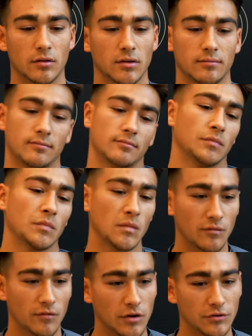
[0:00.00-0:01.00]
They were
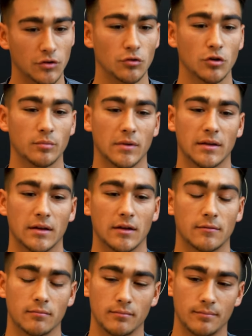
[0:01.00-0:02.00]
first to them, and
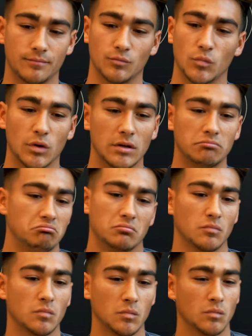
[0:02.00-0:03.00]
then we
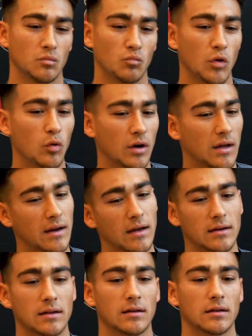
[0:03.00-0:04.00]
we weren't
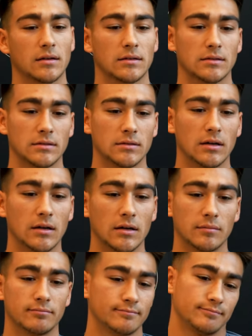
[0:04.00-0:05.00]
connecting
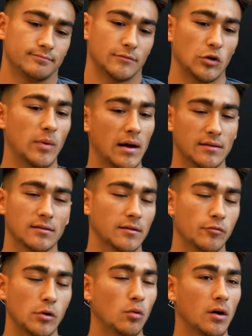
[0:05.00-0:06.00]
um, our passes
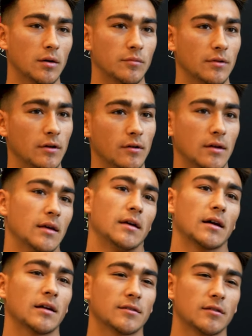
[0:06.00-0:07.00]
if we won them. So
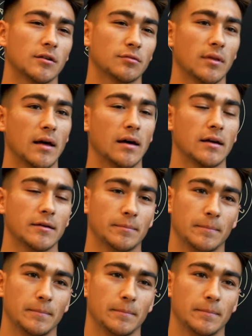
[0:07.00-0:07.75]
kind of starts with that.